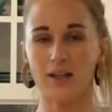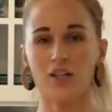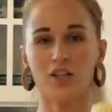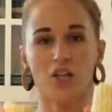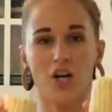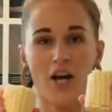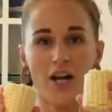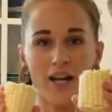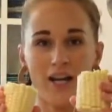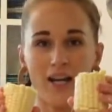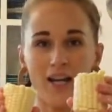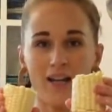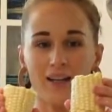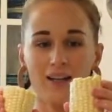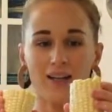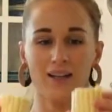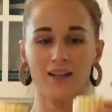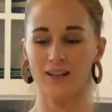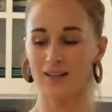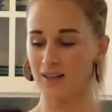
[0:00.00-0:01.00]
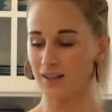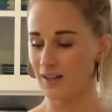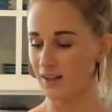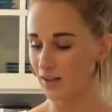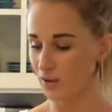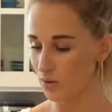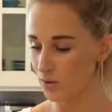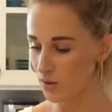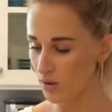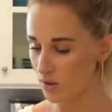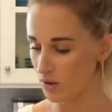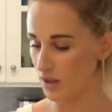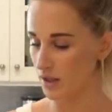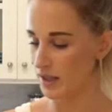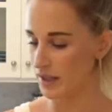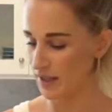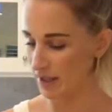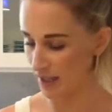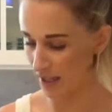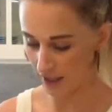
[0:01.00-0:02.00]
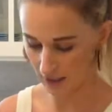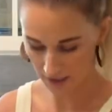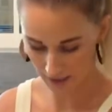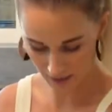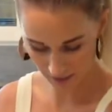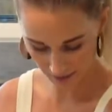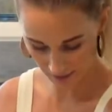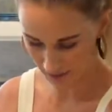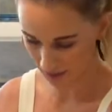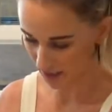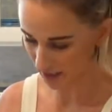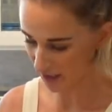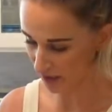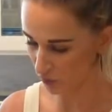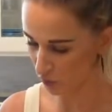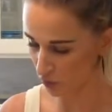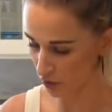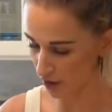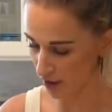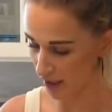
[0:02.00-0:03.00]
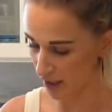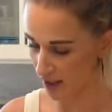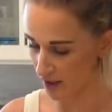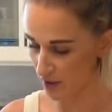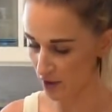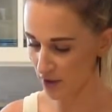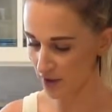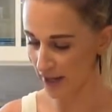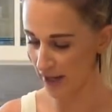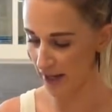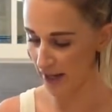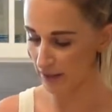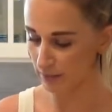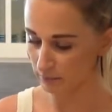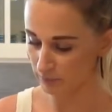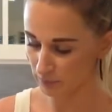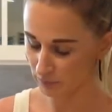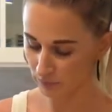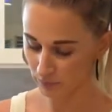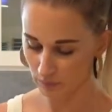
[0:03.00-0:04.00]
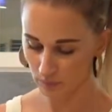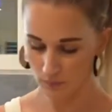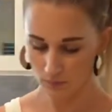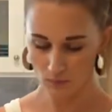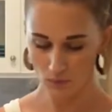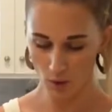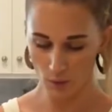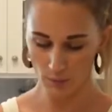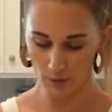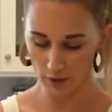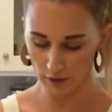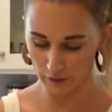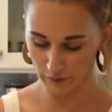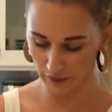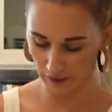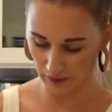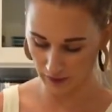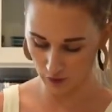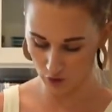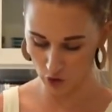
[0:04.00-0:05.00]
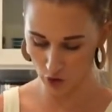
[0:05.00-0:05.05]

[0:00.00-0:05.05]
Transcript: Got it. Woo, that is a workout. Okay, perfect.